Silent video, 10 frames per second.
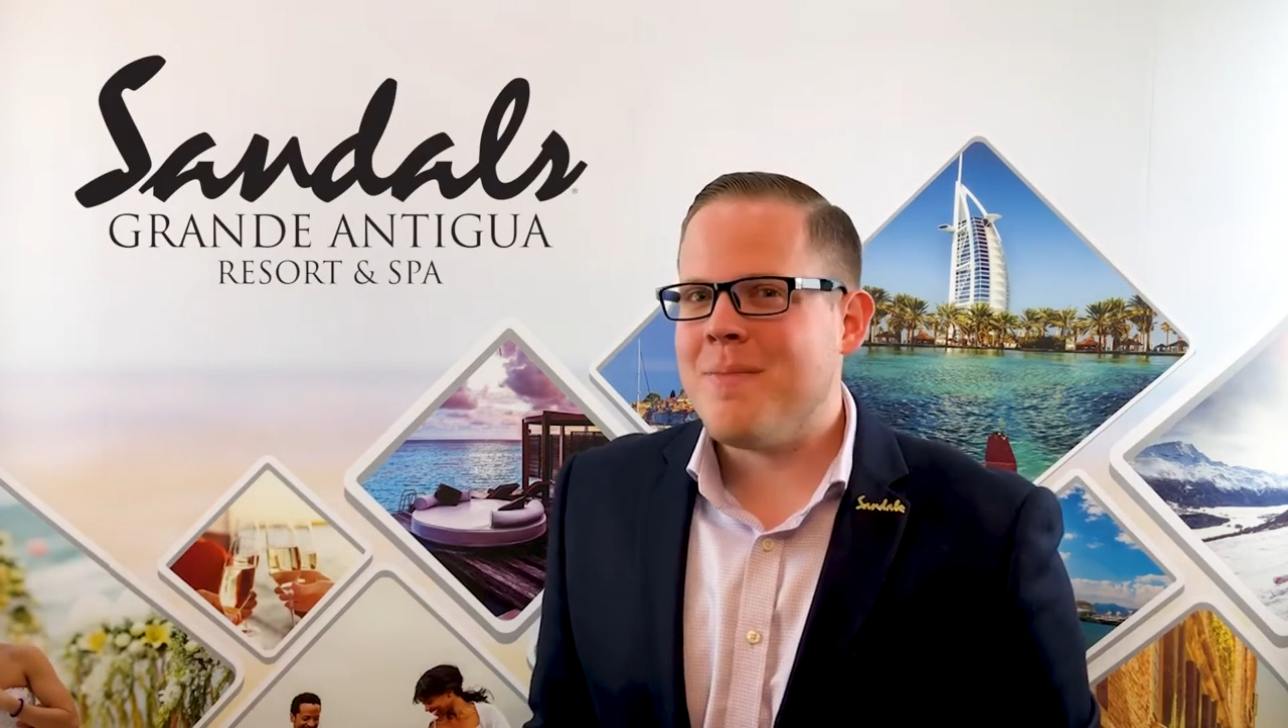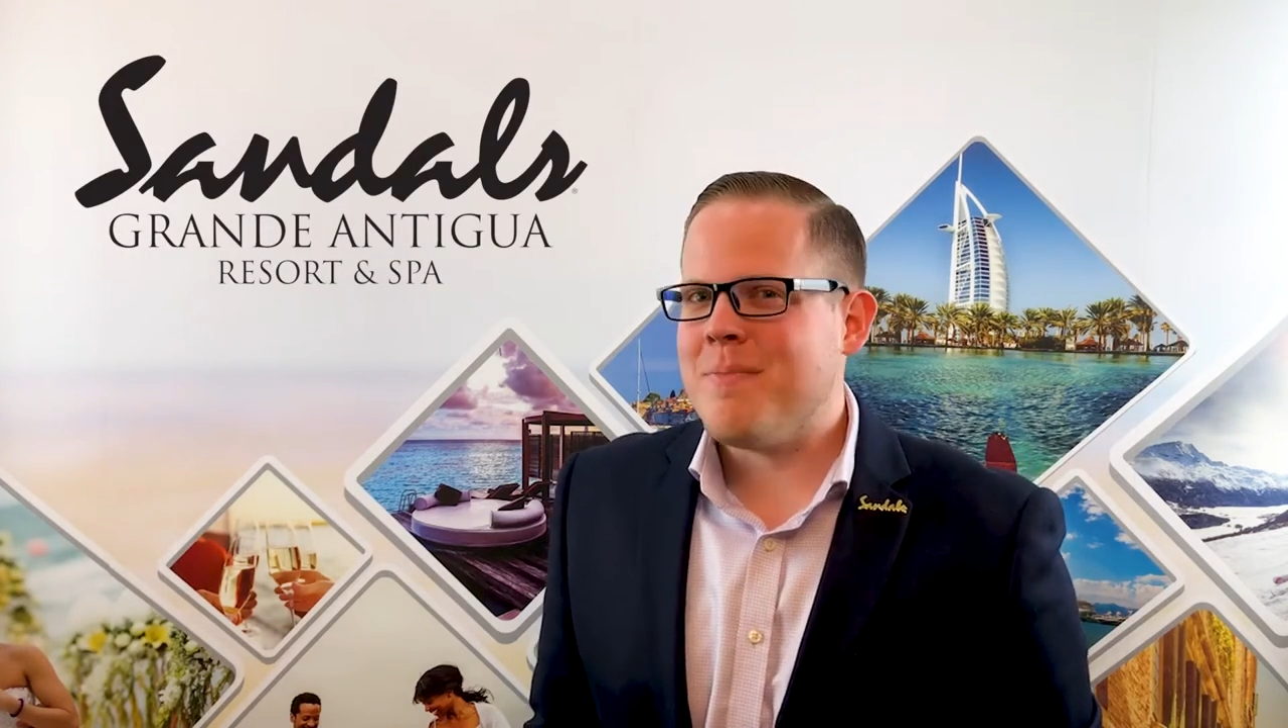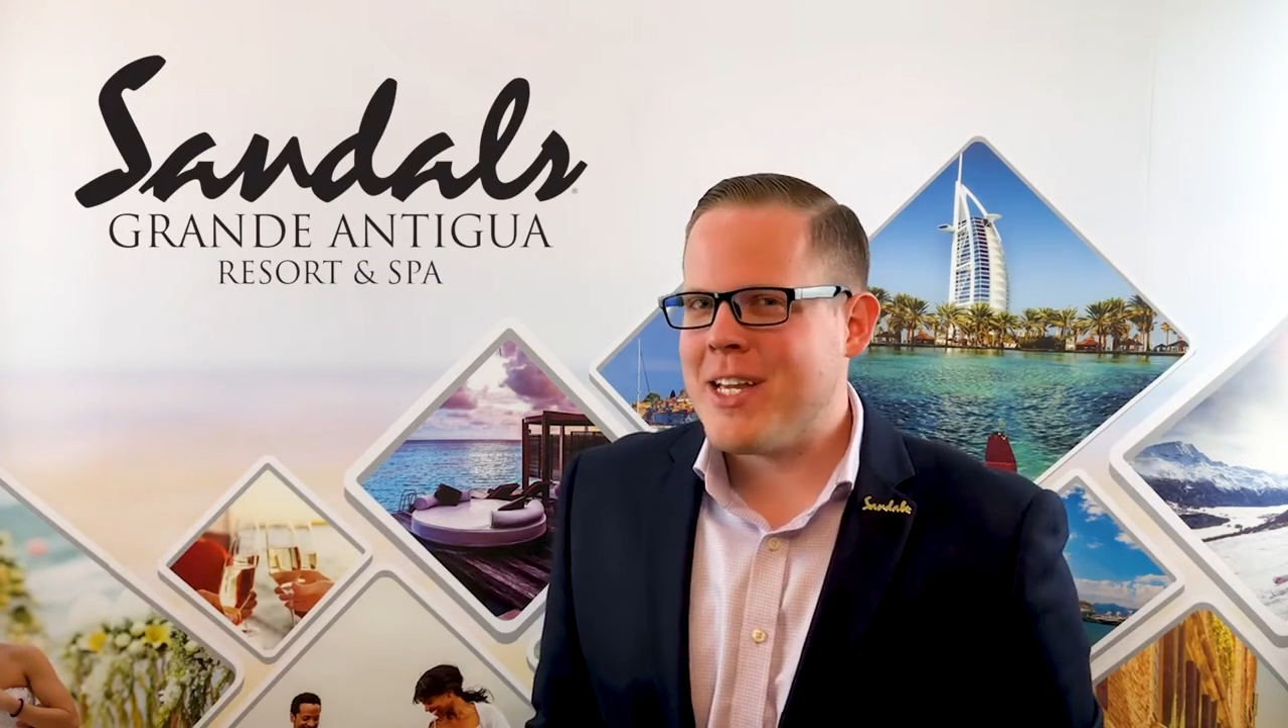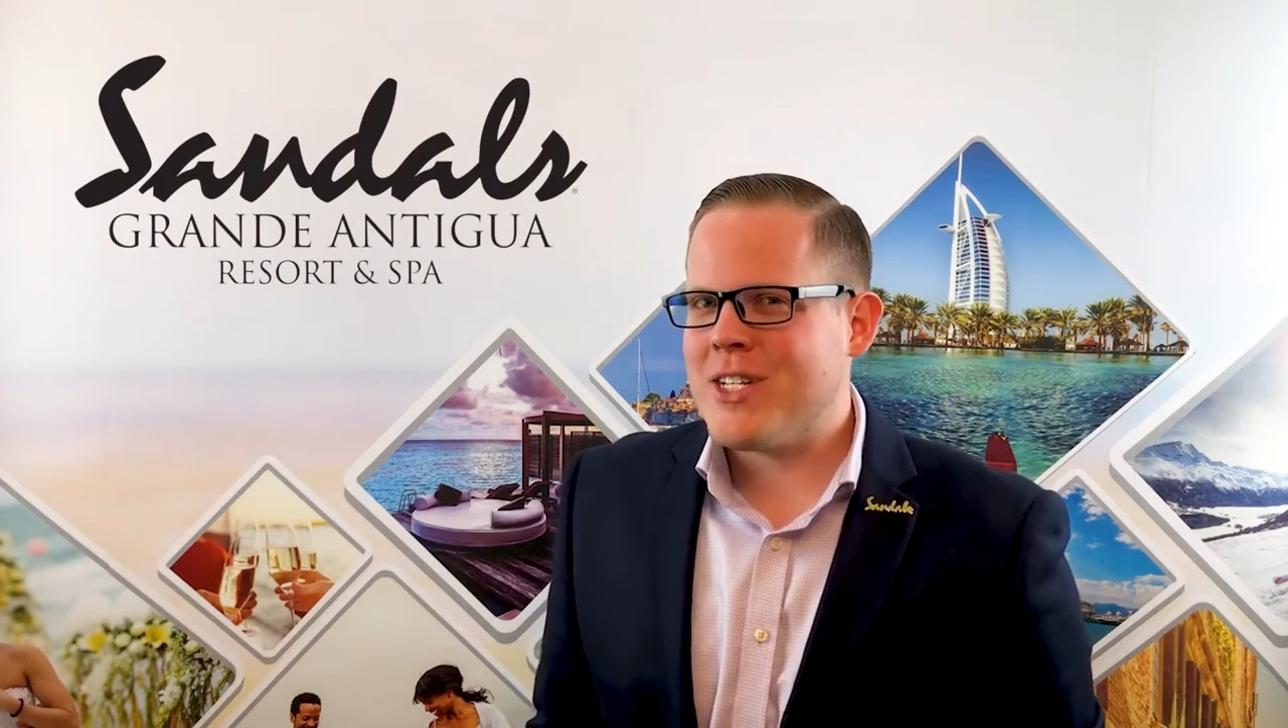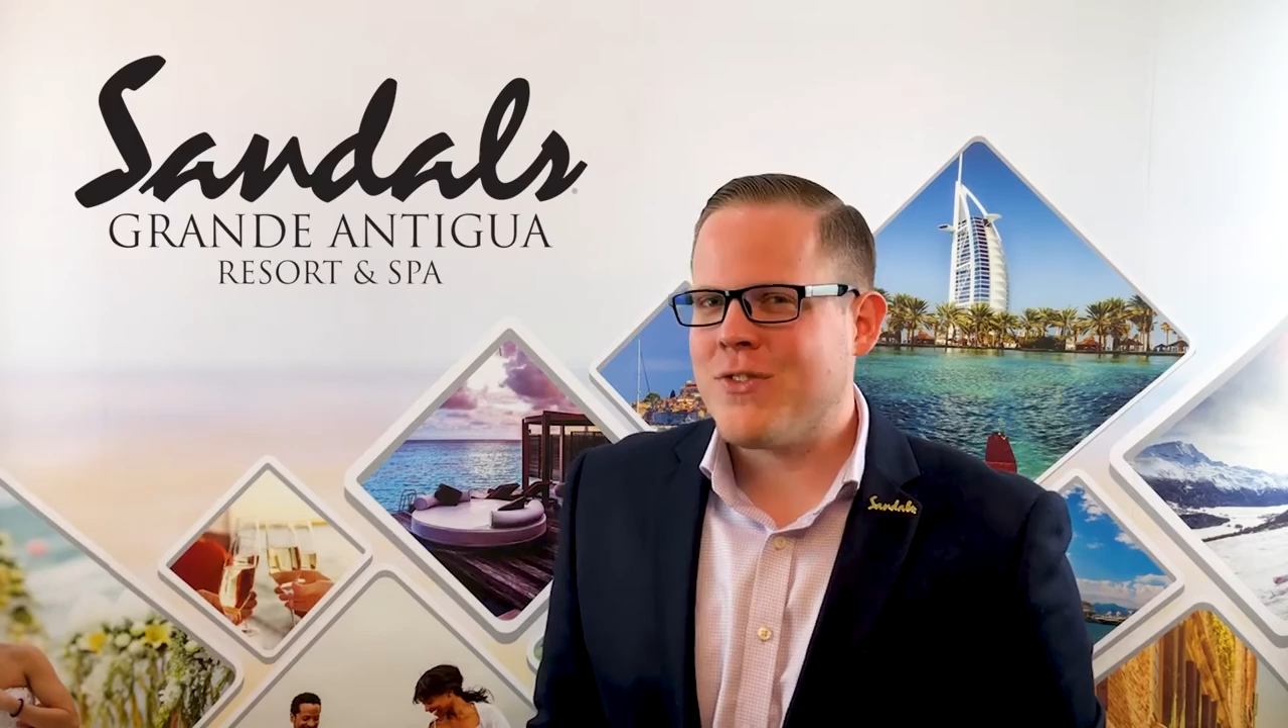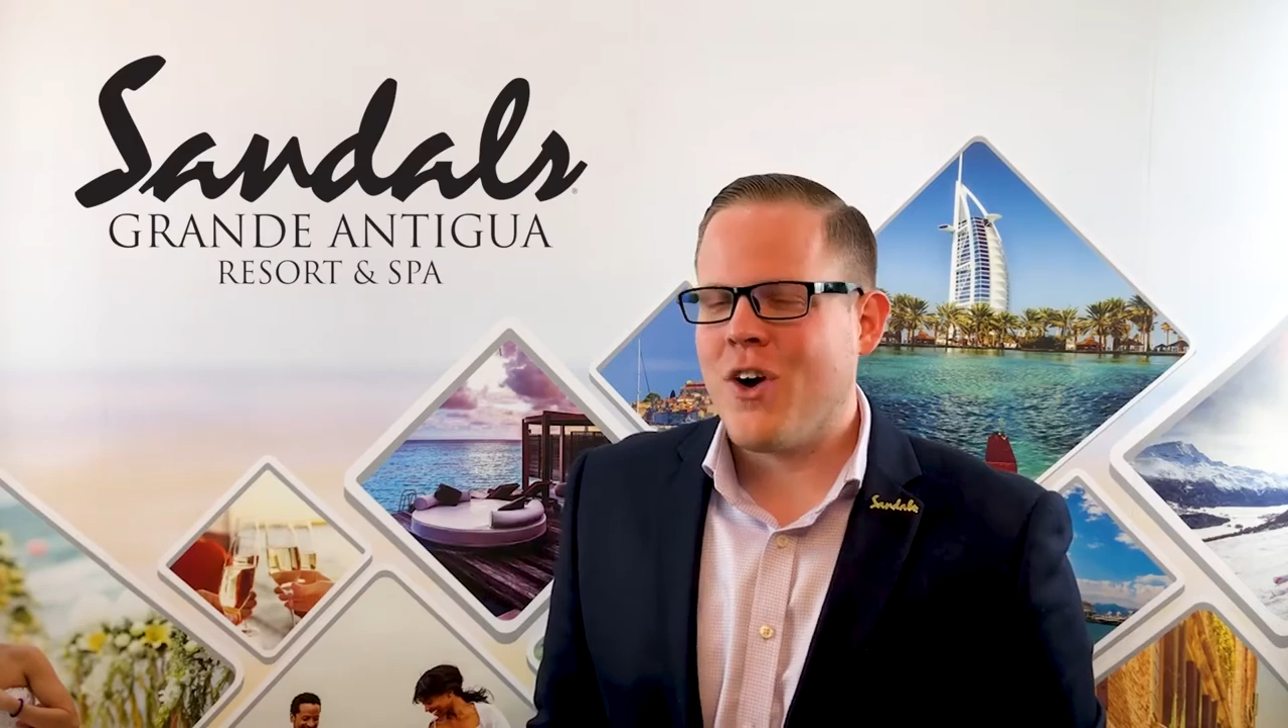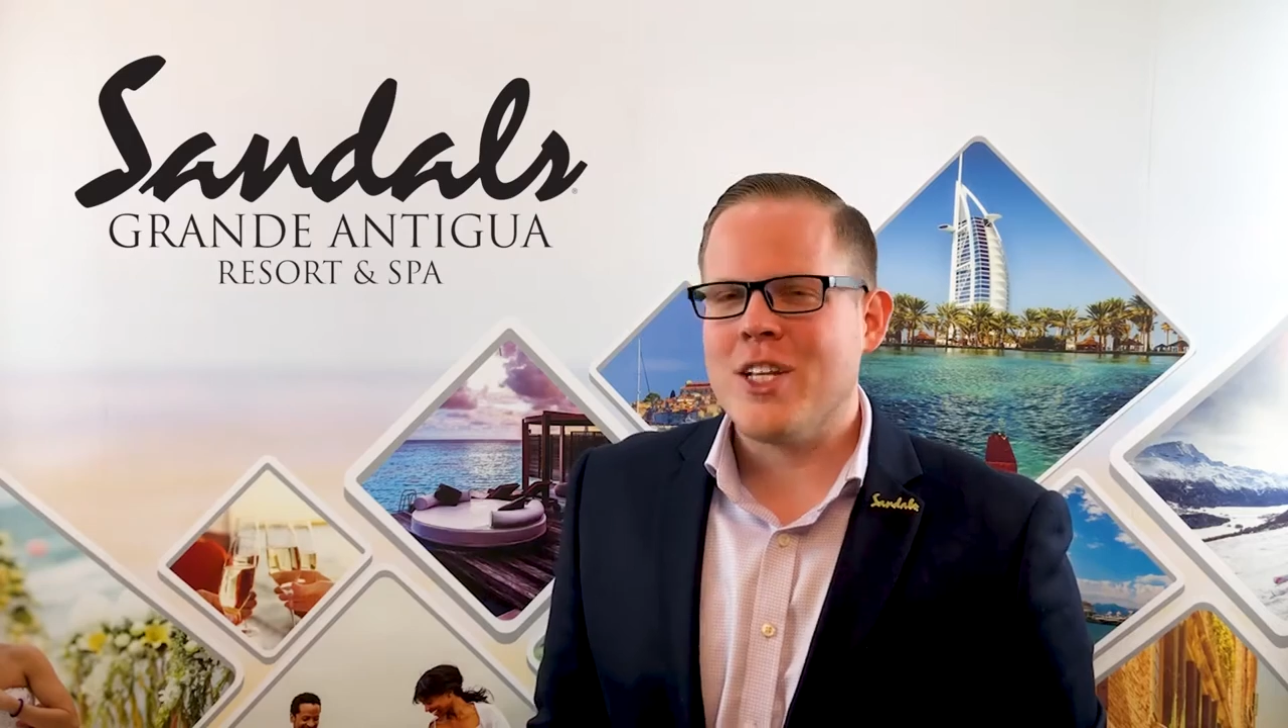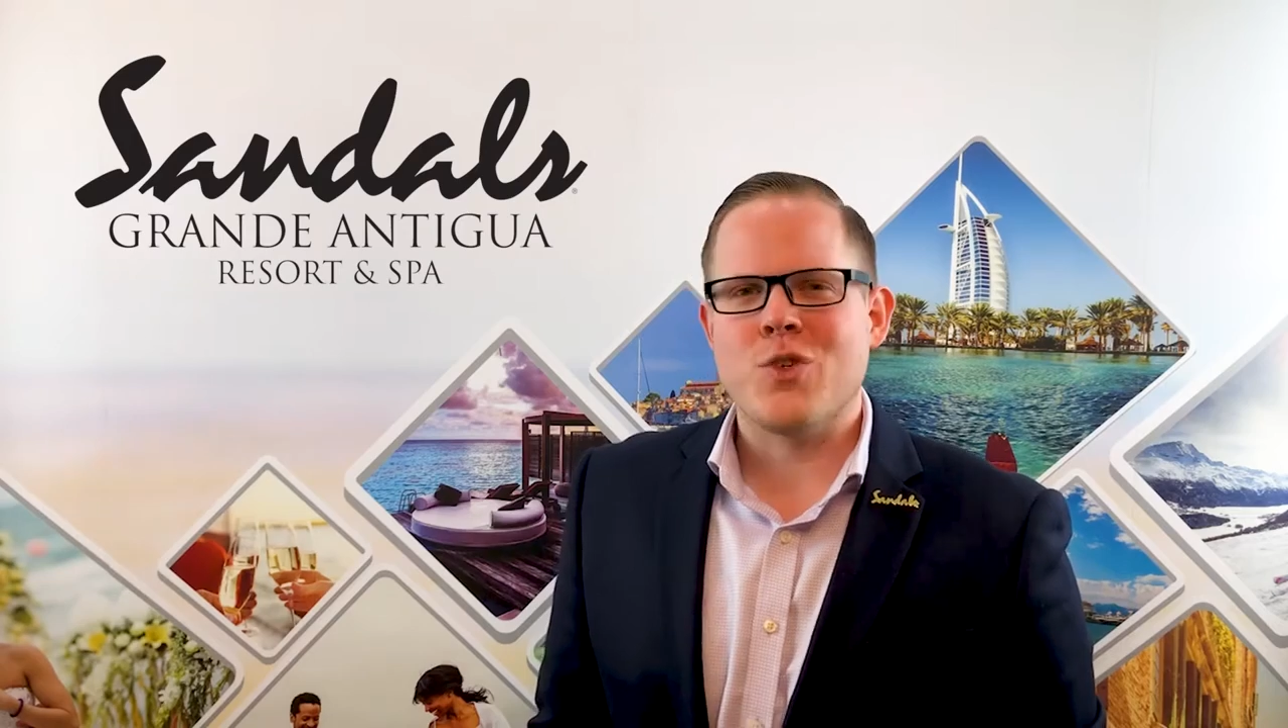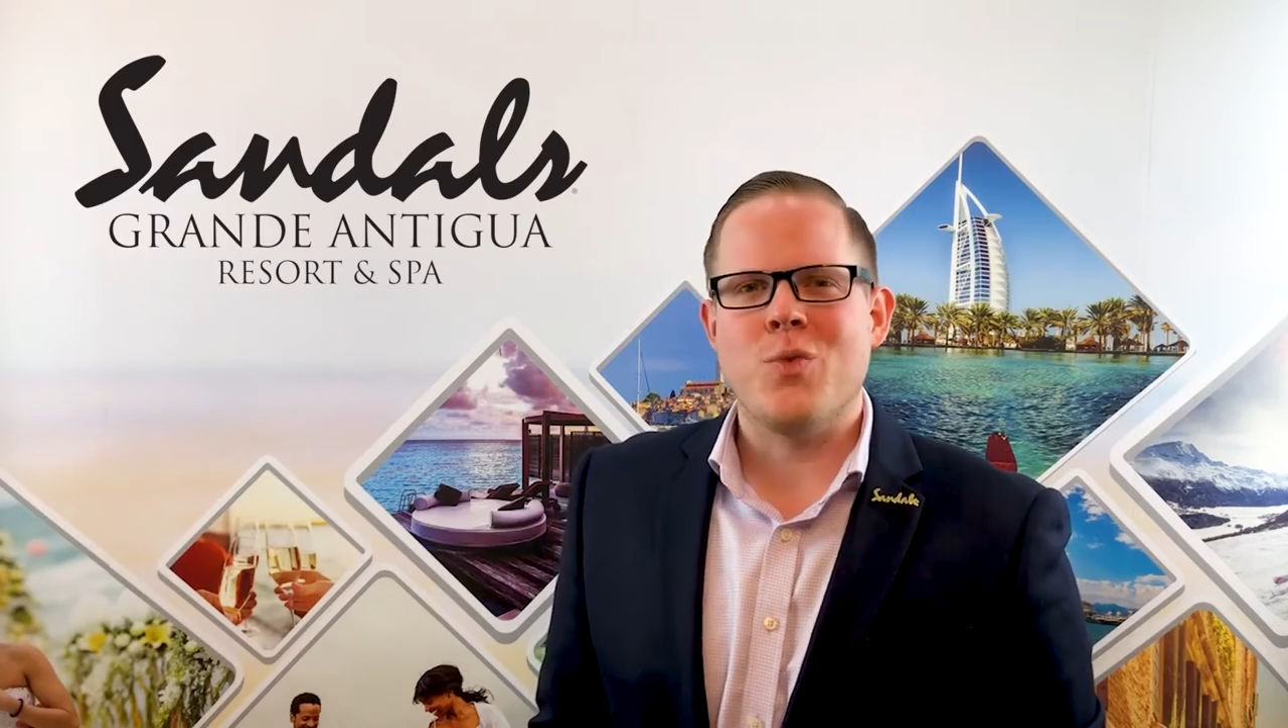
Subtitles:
Beachfront